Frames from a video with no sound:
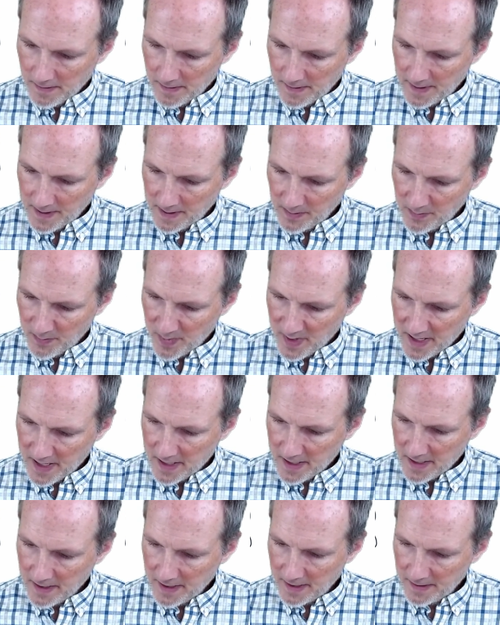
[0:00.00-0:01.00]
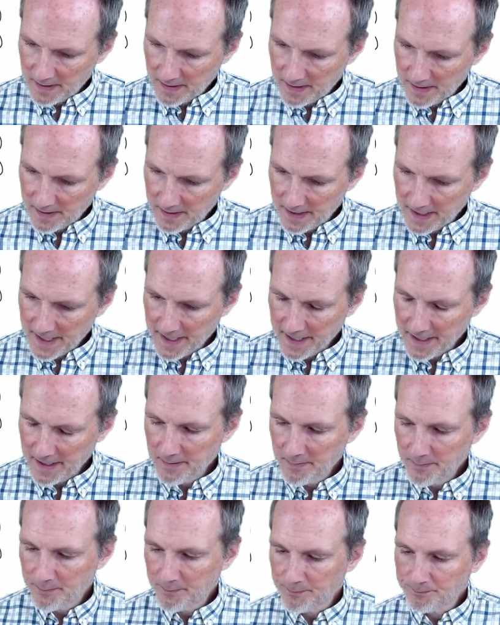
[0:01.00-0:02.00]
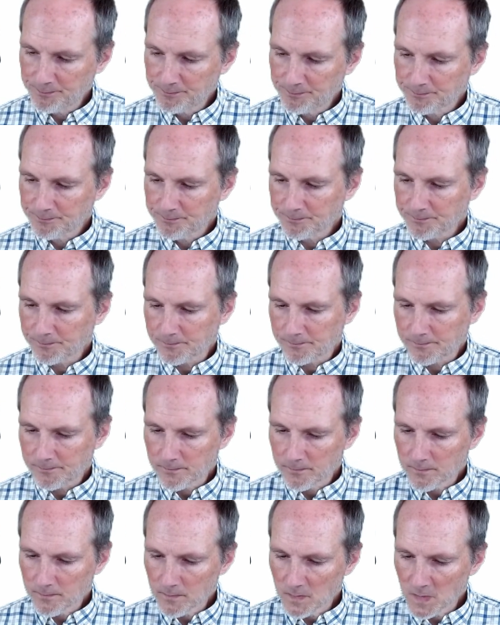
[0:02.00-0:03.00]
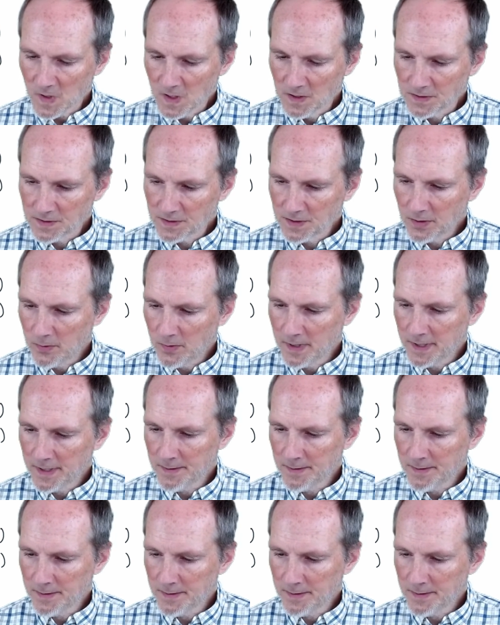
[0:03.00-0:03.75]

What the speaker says: then B, and then A. So